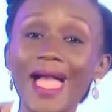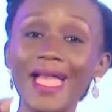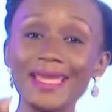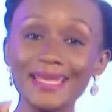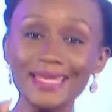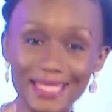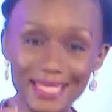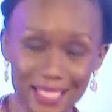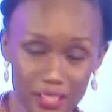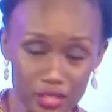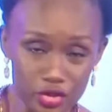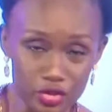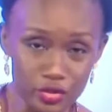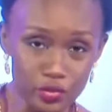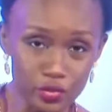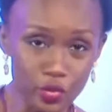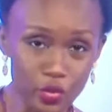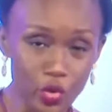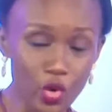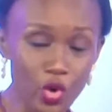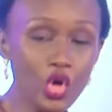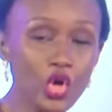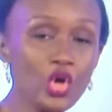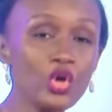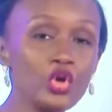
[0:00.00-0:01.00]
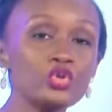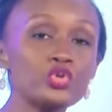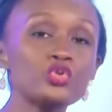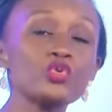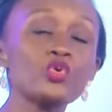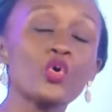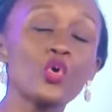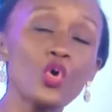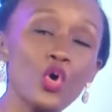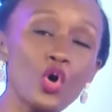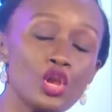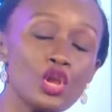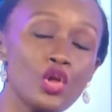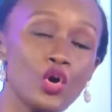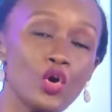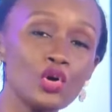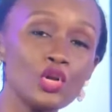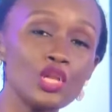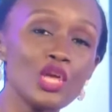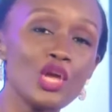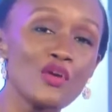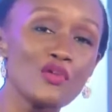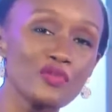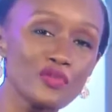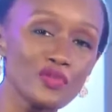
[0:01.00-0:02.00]
I need you to call
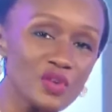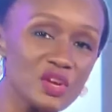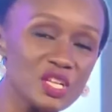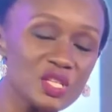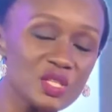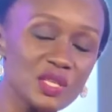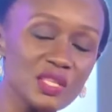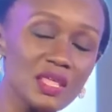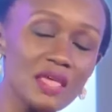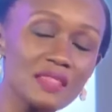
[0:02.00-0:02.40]
all your friends,